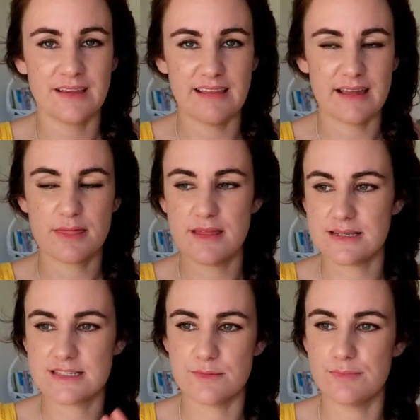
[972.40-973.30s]
like
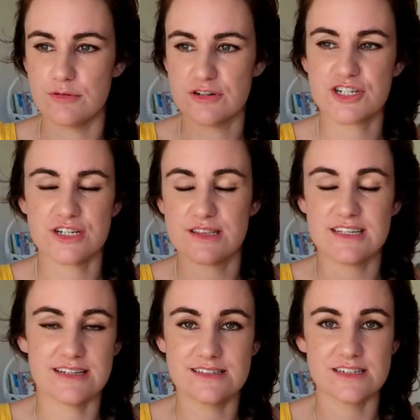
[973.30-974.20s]
things to push and
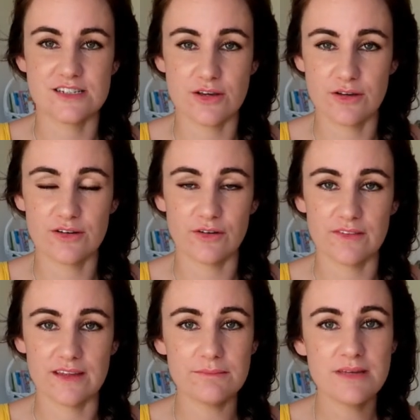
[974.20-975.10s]
things to turn
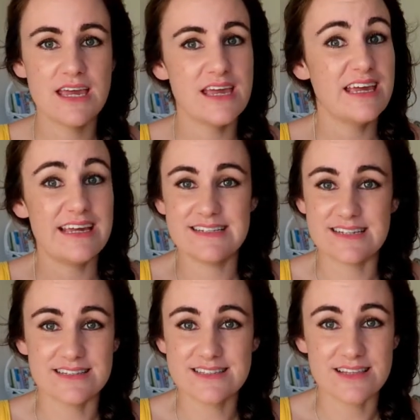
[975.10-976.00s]
on them. He
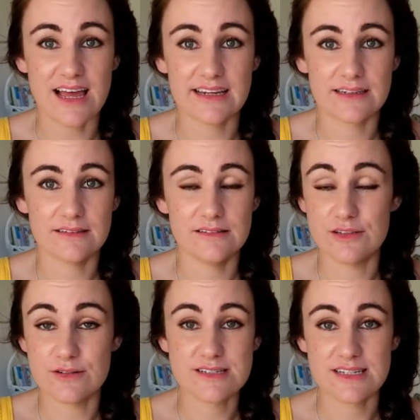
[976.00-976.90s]
does like
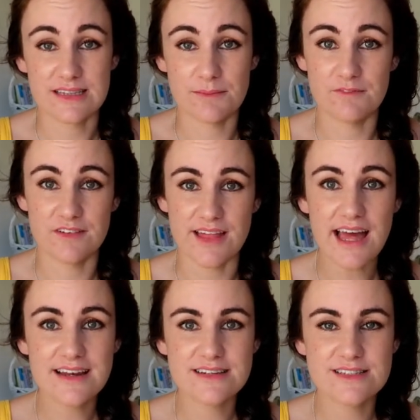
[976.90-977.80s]
using them for
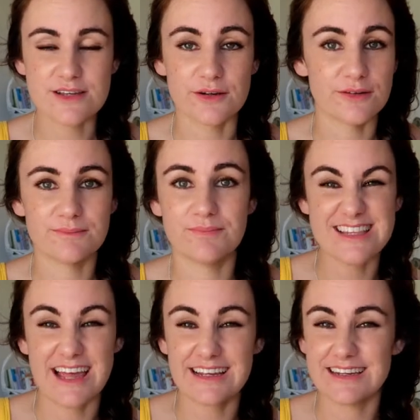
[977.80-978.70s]
that, so it's
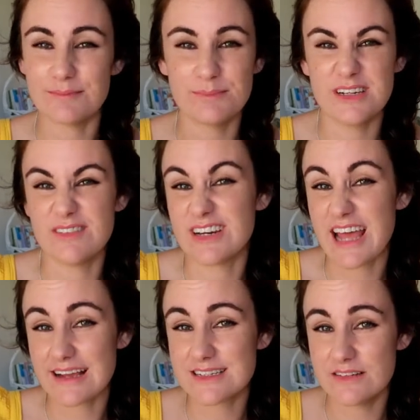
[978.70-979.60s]
like a bit of an
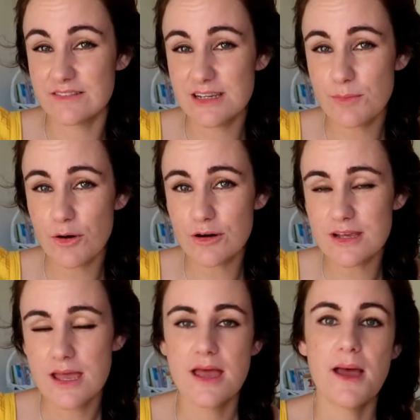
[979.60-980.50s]
activity board.
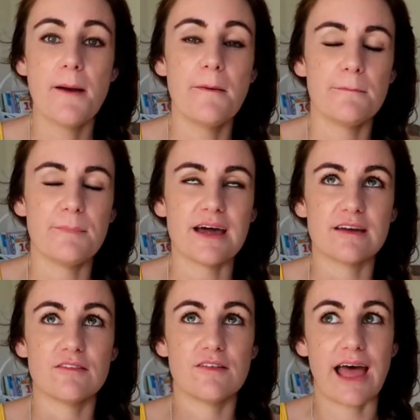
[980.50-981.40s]
But
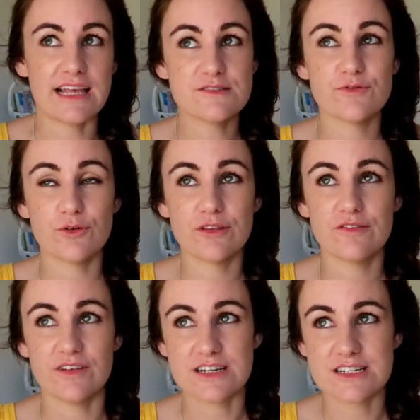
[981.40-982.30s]
as for the
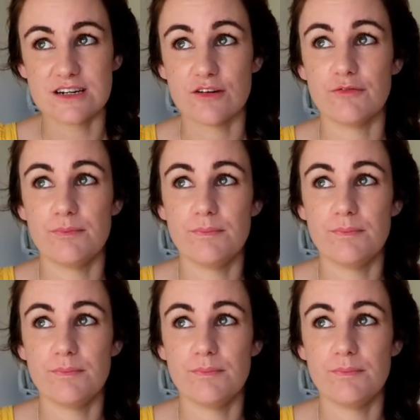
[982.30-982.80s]
function of